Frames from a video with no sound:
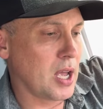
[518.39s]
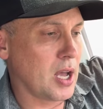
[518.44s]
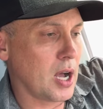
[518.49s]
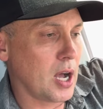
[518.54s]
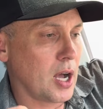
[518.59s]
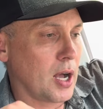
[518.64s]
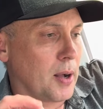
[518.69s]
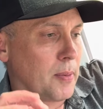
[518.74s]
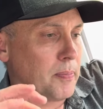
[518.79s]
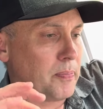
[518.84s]

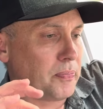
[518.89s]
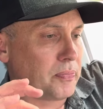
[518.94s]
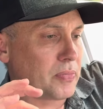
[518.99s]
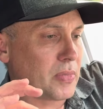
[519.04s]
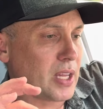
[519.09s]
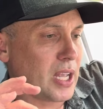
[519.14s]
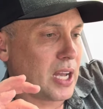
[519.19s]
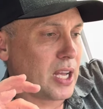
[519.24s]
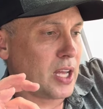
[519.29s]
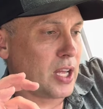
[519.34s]

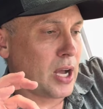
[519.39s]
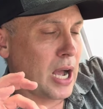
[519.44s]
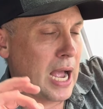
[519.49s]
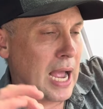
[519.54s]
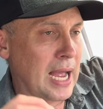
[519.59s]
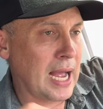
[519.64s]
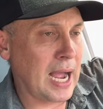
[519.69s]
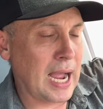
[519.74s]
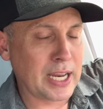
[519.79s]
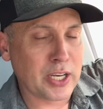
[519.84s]

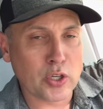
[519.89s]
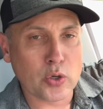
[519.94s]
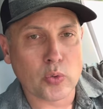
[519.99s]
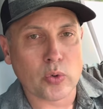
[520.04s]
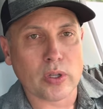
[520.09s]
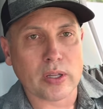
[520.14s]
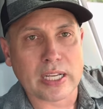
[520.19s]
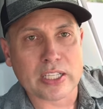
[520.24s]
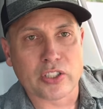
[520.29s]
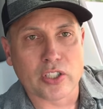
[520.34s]
I do
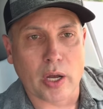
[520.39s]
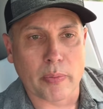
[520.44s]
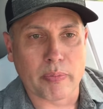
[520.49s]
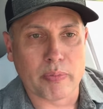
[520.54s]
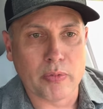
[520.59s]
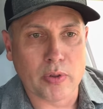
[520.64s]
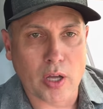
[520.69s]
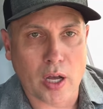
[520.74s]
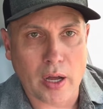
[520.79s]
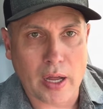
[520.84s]
realize
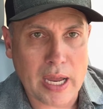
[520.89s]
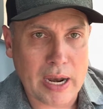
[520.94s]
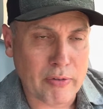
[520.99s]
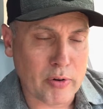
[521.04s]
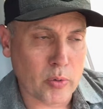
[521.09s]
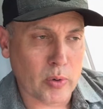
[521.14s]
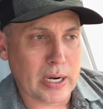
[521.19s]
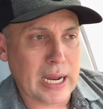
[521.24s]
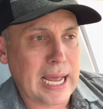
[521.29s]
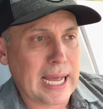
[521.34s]
not
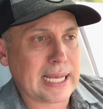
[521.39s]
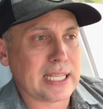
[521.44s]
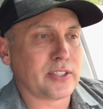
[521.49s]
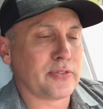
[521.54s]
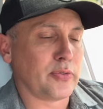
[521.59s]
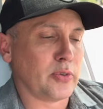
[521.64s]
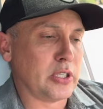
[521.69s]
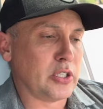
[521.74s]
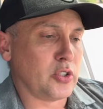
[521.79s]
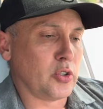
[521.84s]
everyone has
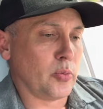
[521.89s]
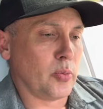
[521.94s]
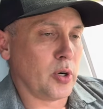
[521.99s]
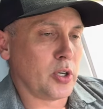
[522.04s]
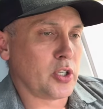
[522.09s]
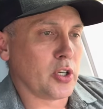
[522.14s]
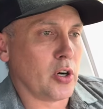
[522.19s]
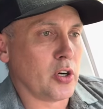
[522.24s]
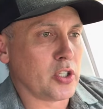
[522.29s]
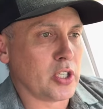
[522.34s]
free
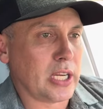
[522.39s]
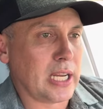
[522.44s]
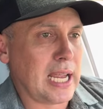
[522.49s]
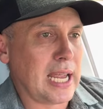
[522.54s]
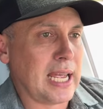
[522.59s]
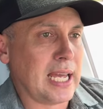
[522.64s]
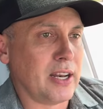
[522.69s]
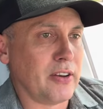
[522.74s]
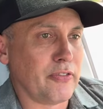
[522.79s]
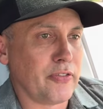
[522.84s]
supercharging,
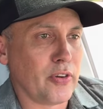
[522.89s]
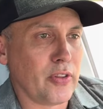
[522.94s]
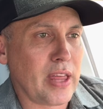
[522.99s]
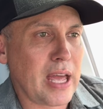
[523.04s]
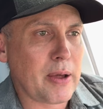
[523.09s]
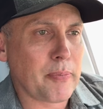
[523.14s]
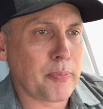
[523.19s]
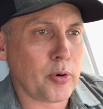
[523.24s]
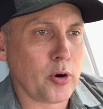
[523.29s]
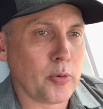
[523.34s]
and for
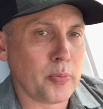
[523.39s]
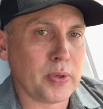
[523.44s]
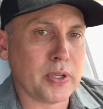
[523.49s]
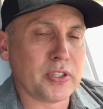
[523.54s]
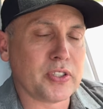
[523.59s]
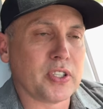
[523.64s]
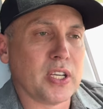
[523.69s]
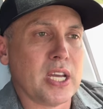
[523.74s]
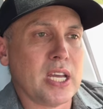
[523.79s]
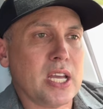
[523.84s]
that
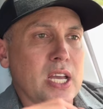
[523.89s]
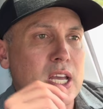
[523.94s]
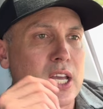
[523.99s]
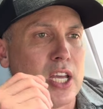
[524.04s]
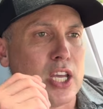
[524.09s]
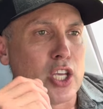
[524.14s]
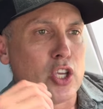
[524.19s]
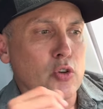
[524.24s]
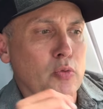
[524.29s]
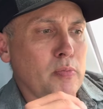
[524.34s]
purpose,
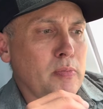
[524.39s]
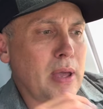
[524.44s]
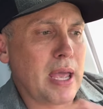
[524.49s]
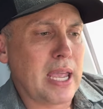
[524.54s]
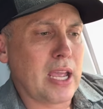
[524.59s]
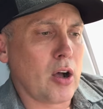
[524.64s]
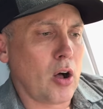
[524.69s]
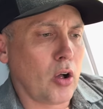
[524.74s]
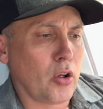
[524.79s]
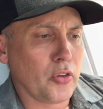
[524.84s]
you
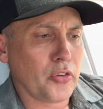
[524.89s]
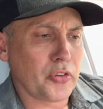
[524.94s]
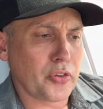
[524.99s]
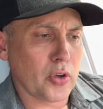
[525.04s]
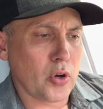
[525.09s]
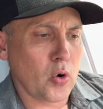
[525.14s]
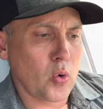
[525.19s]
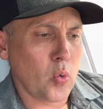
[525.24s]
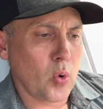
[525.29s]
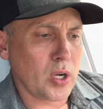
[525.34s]
may
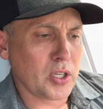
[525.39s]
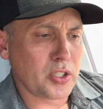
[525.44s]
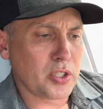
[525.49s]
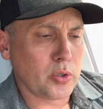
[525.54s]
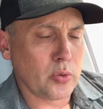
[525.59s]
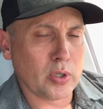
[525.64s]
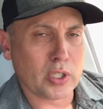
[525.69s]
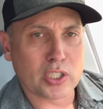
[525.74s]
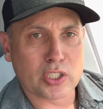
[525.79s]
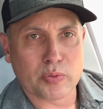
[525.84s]
also want
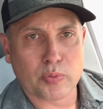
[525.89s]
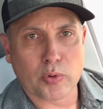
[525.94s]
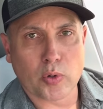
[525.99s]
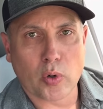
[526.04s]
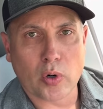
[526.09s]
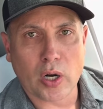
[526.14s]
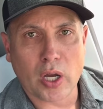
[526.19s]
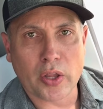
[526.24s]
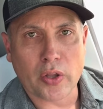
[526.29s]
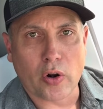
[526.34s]
to
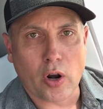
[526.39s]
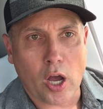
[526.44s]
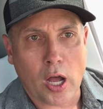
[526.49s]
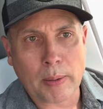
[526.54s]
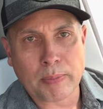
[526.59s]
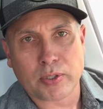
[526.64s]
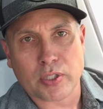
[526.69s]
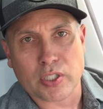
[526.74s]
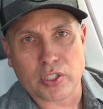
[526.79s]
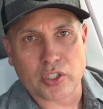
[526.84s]
explore other
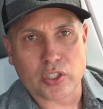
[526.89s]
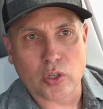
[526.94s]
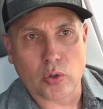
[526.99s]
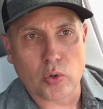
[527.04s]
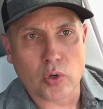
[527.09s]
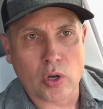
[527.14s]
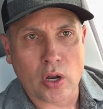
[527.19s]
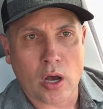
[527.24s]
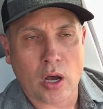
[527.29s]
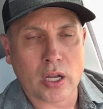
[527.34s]
options, so
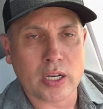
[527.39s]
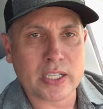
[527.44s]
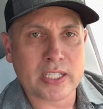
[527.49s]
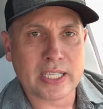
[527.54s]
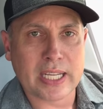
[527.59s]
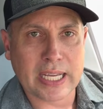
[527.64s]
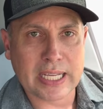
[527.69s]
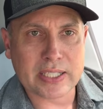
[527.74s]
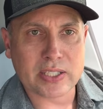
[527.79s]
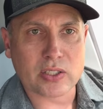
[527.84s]

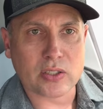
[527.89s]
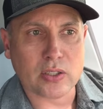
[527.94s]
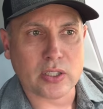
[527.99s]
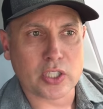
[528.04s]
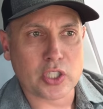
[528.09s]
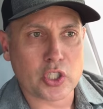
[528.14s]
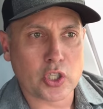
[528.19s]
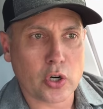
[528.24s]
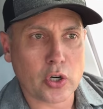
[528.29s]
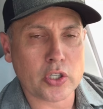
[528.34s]
non-Tesla
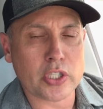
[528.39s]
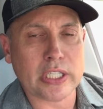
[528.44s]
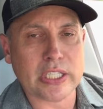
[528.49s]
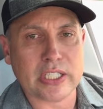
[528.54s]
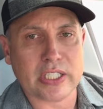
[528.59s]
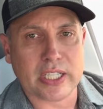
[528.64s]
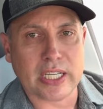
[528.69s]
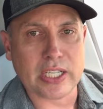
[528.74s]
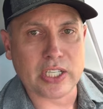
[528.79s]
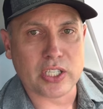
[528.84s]
charging
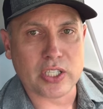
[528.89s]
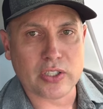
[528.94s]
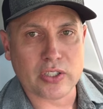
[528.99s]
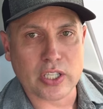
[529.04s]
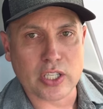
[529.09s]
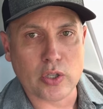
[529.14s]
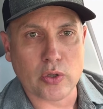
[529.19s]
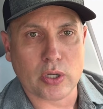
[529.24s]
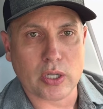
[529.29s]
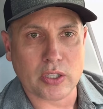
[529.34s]
stations
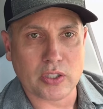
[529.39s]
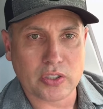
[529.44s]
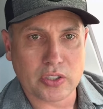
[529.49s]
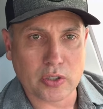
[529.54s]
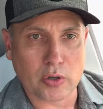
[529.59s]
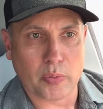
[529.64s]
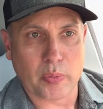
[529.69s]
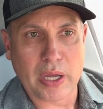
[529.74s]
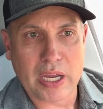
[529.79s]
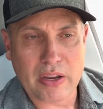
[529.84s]
that you can
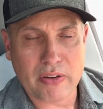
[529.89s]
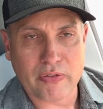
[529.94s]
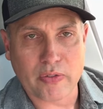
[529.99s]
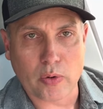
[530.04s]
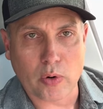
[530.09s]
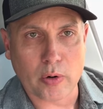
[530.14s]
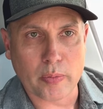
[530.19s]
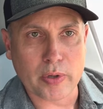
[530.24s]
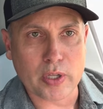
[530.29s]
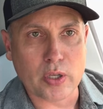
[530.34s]
still pay
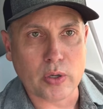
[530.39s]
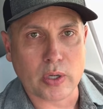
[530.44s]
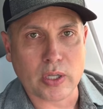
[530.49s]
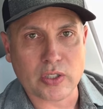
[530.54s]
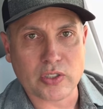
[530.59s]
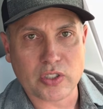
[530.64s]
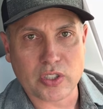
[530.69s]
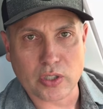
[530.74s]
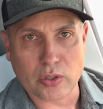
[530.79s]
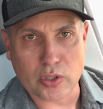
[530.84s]
for, but you can
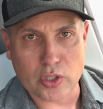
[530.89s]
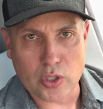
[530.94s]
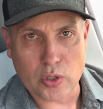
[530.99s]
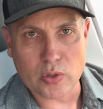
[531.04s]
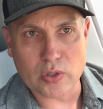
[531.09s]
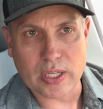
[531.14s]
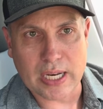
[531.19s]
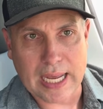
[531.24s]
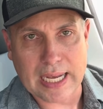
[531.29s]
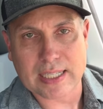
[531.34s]
still
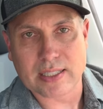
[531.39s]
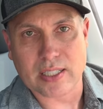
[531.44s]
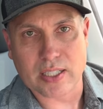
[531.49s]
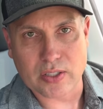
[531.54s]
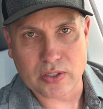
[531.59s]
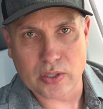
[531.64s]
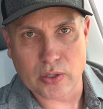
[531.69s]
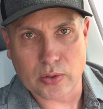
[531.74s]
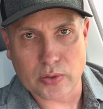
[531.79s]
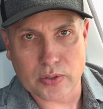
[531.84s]
use and access
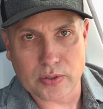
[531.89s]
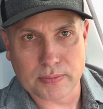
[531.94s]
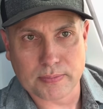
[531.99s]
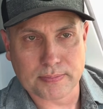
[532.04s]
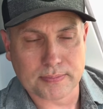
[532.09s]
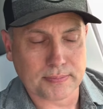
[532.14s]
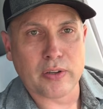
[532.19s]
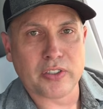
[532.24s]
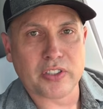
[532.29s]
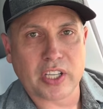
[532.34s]
those.
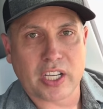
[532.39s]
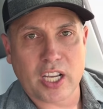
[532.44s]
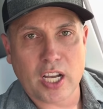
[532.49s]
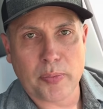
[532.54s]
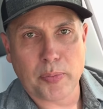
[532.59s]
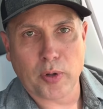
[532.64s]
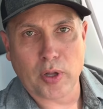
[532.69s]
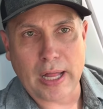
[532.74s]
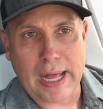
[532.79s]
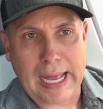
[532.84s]
There's a
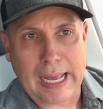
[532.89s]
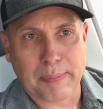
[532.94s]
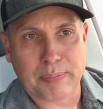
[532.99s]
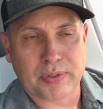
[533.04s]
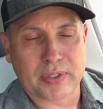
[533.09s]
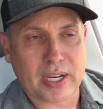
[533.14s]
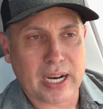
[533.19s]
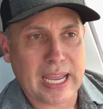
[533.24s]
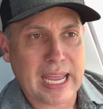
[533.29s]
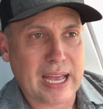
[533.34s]
couple apps
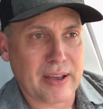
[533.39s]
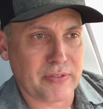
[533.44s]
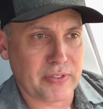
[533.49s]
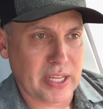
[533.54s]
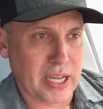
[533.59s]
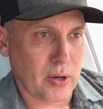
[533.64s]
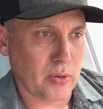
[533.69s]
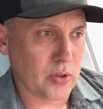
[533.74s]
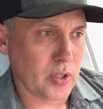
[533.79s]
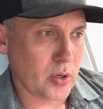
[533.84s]
that I have
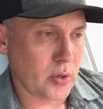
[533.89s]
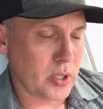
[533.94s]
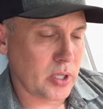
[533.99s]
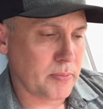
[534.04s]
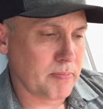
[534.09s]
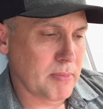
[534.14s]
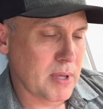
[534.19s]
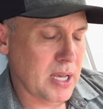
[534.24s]
downloaded.